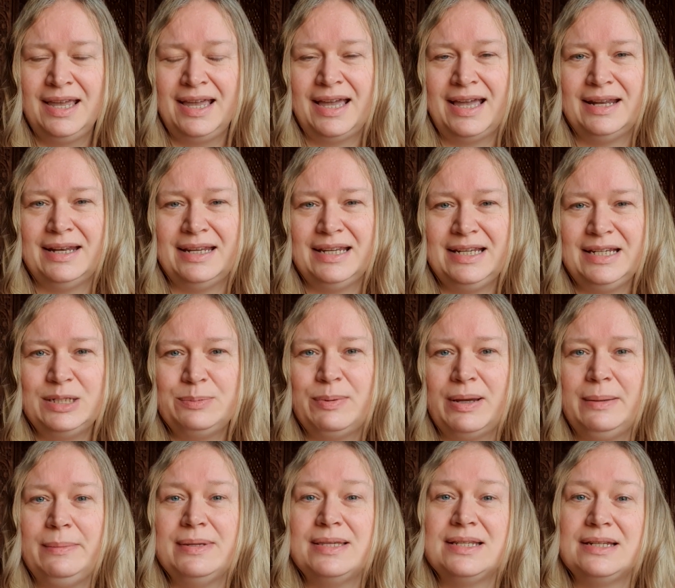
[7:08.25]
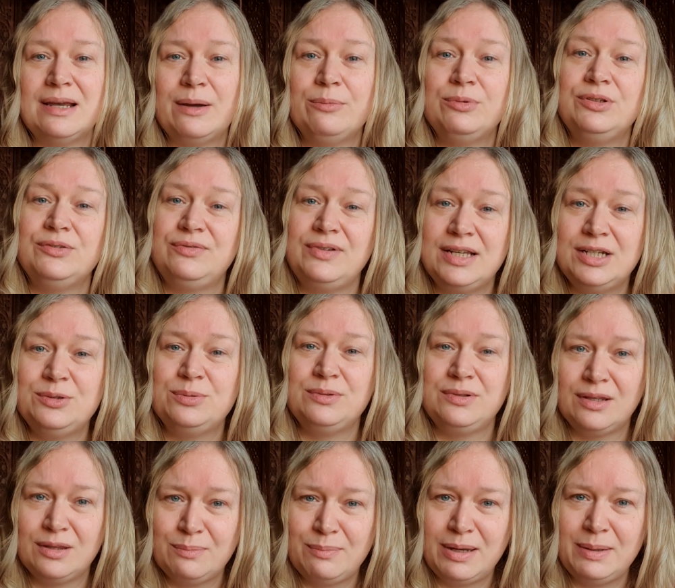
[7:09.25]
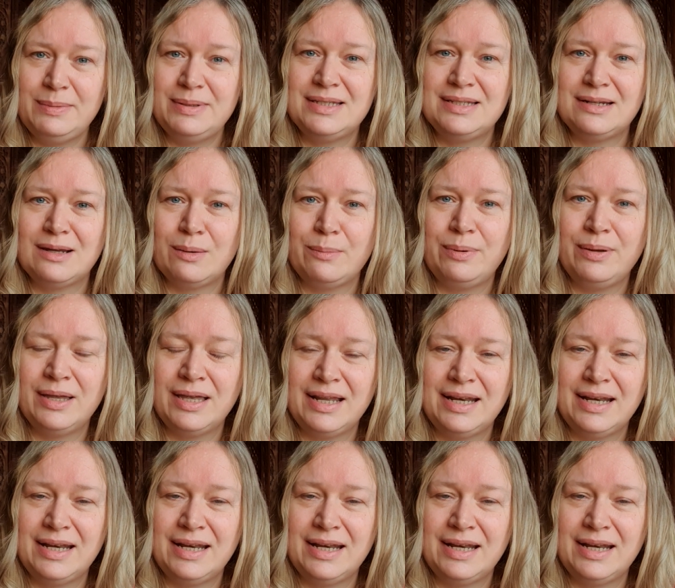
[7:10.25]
and each baby step would have led to another baby step.